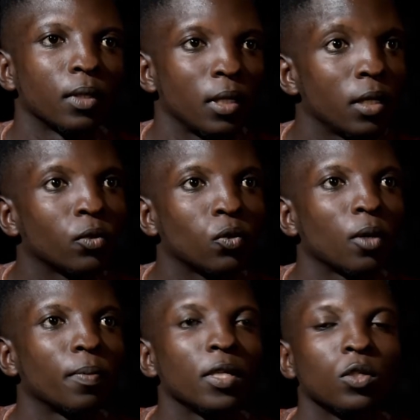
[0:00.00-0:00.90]
he grew
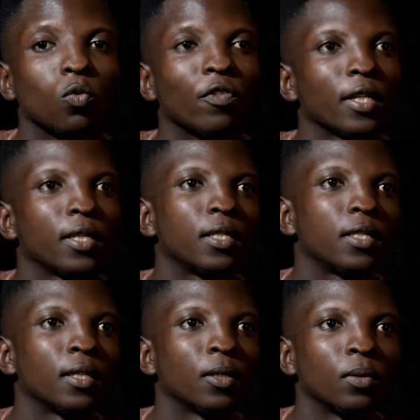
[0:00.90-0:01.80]
up, he's over
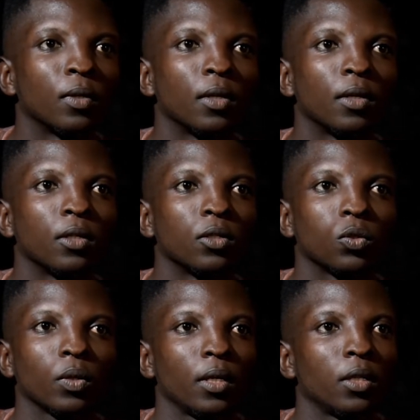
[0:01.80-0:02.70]
30 now,
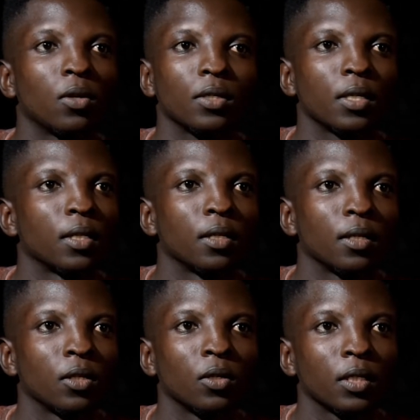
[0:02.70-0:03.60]
so he doesn't
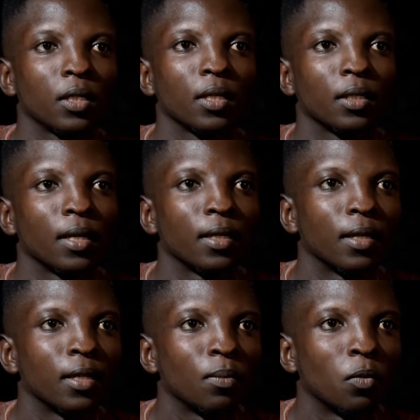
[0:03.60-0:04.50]
take that
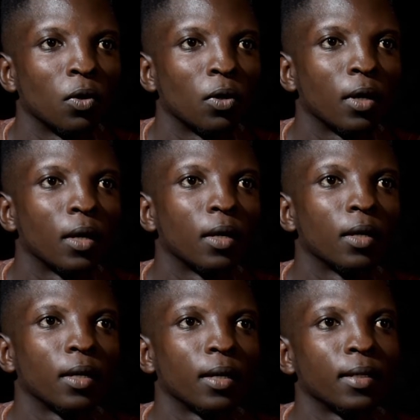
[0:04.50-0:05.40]
anymore.
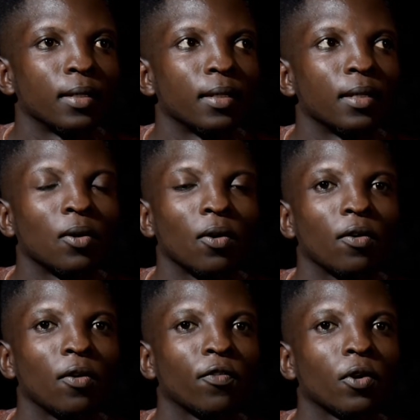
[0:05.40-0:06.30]
And
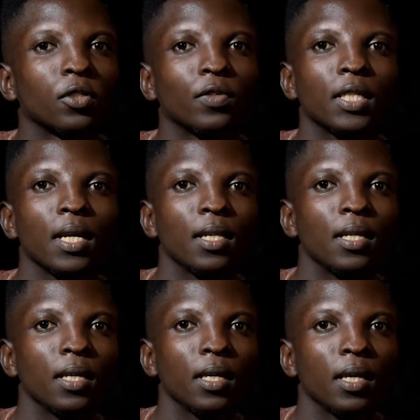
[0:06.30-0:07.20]
of course,
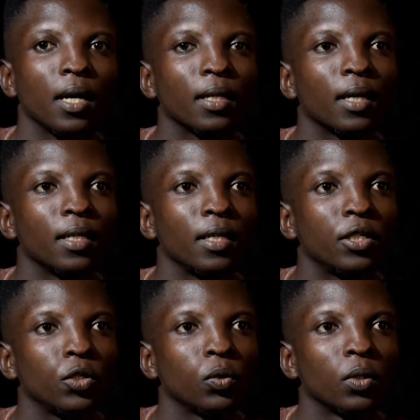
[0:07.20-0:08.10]
recently he had an
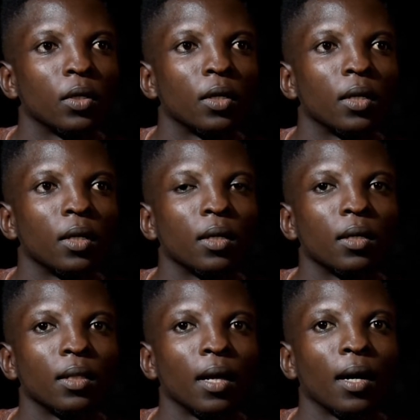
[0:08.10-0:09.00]
issue
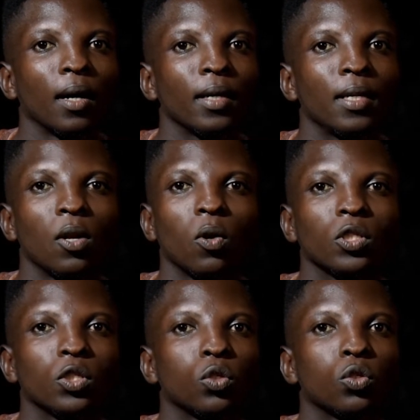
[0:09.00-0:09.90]
that he
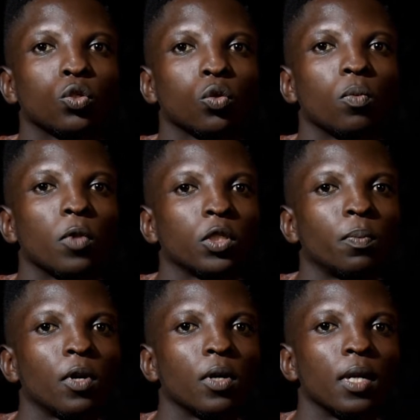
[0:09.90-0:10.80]
lost so much
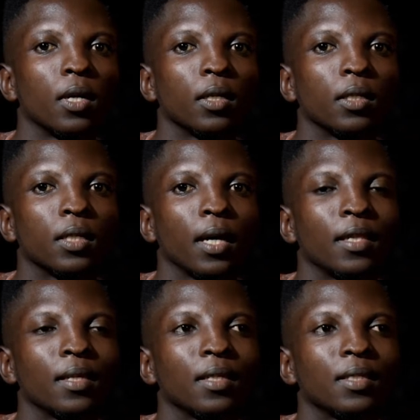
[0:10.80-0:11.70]
blood. I
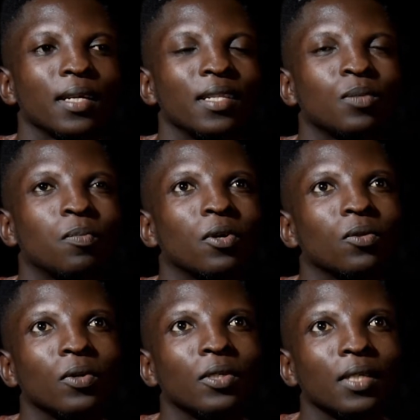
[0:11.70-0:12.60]
think they said his
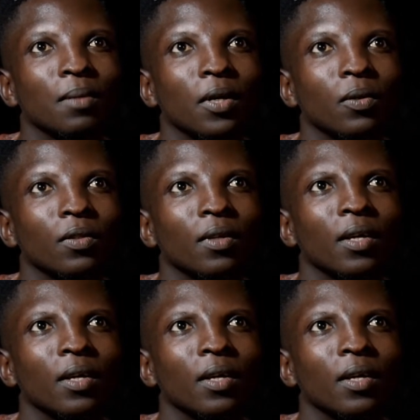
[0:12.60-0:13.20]
blood was about,